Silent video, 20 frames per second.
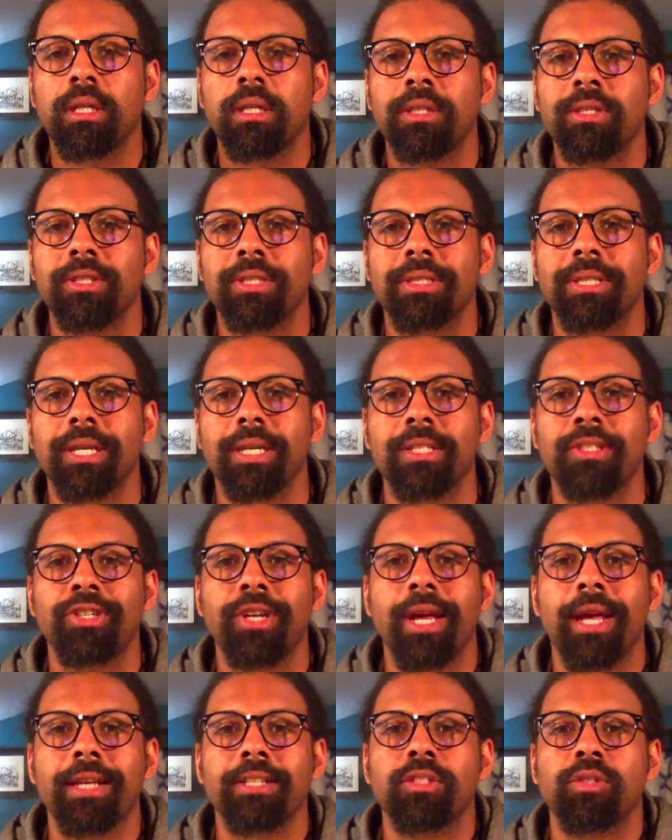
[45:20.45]
just like
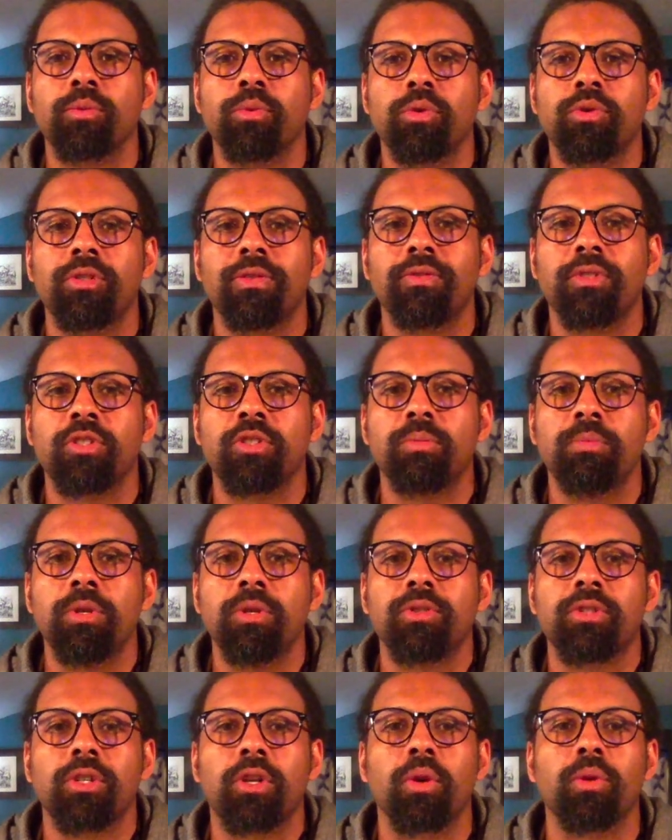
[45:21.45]
jazz, the roots of this
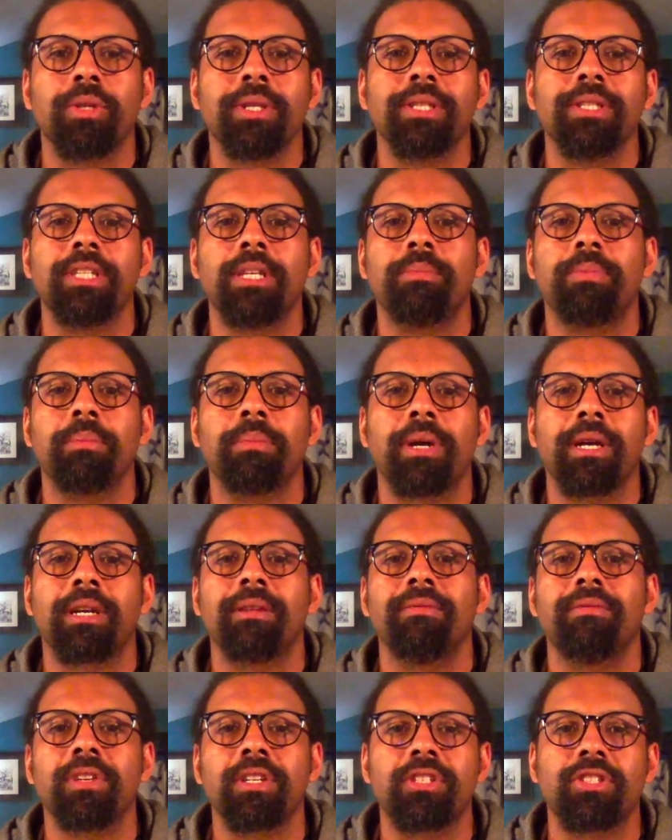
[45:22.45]
music only deepen my
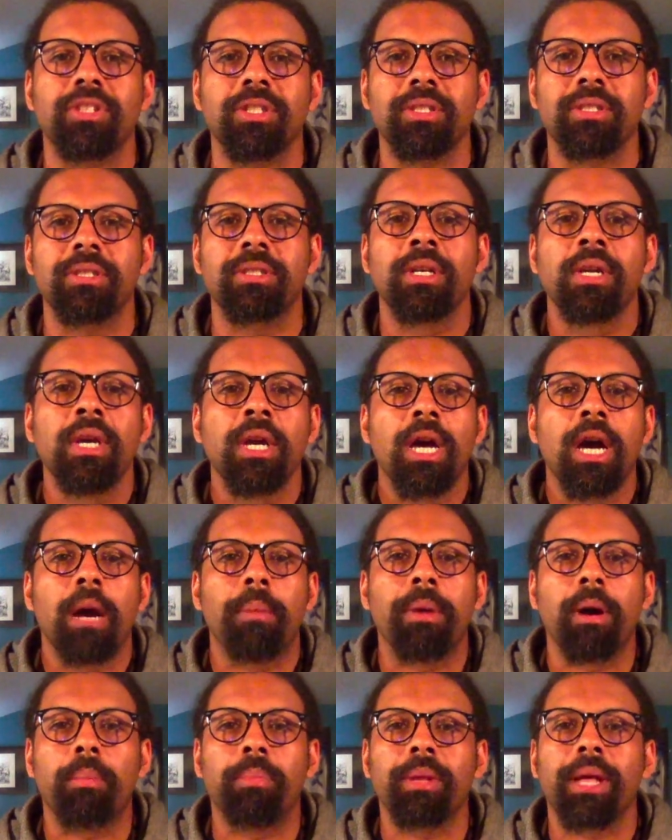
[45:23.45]
convictions
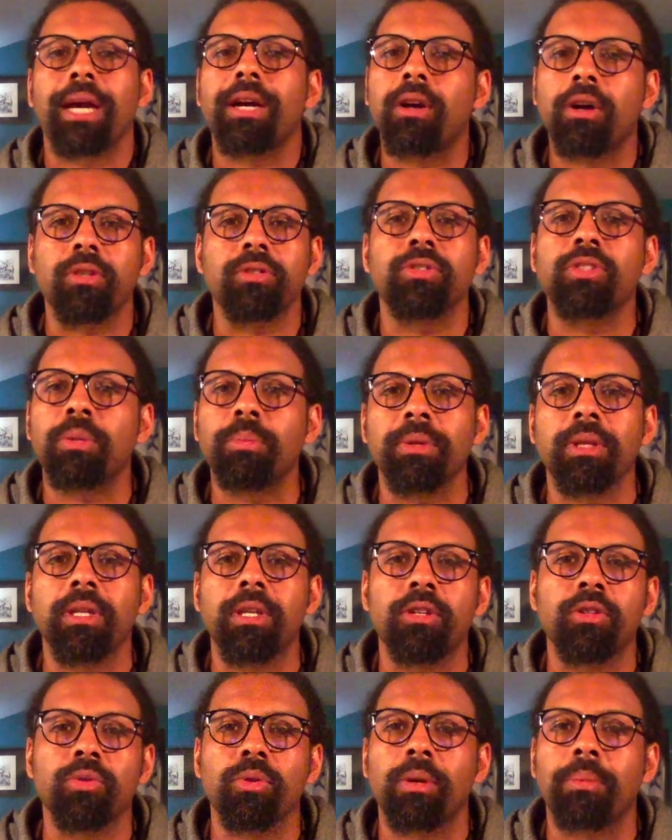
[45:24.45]
about black culture's
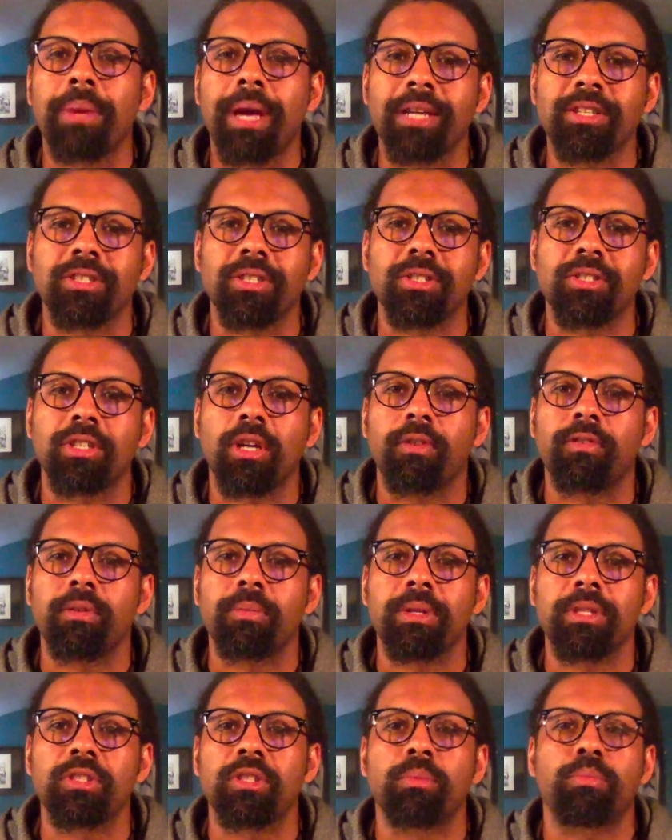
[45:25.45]
ability to reimagine itself
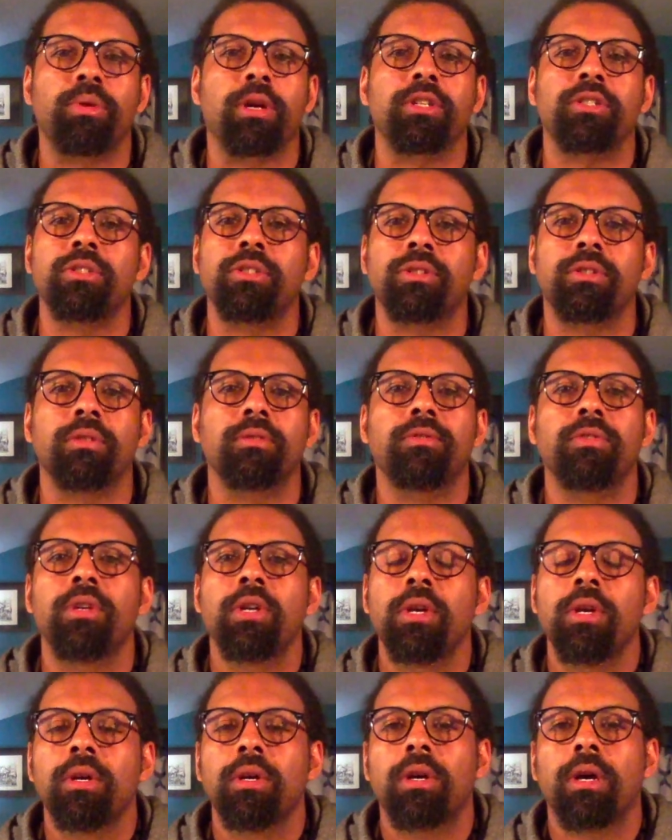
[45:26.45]
amidst the pressures
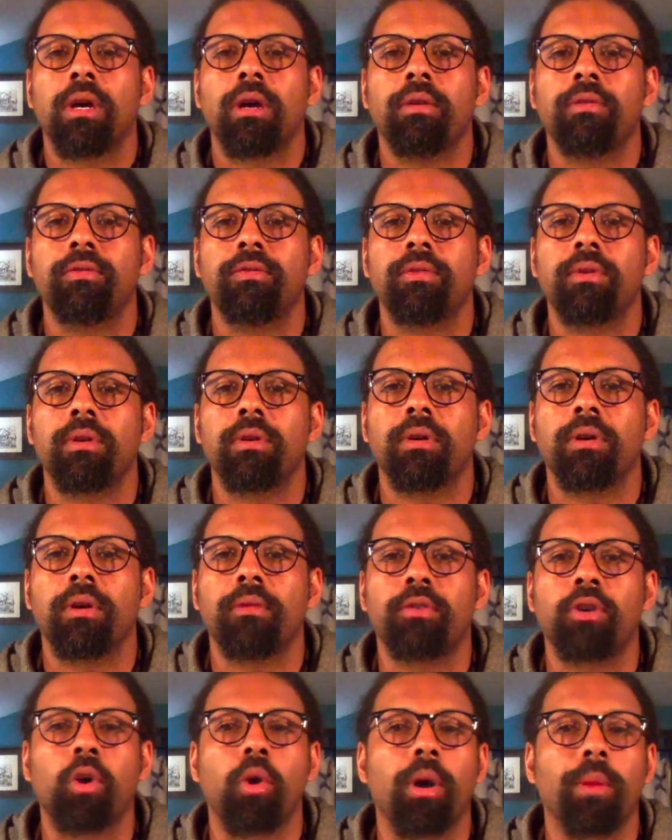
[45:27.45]
of
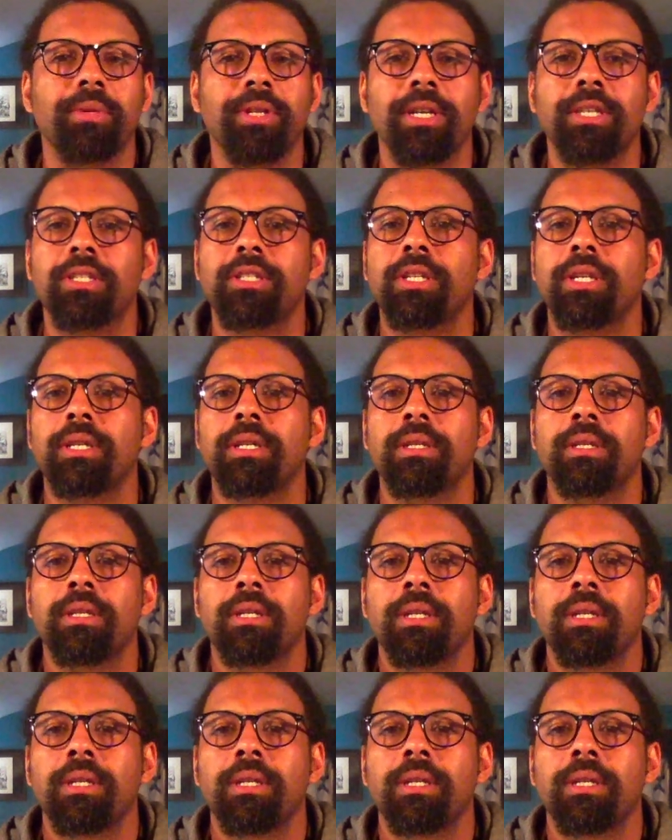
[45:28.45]
co-optation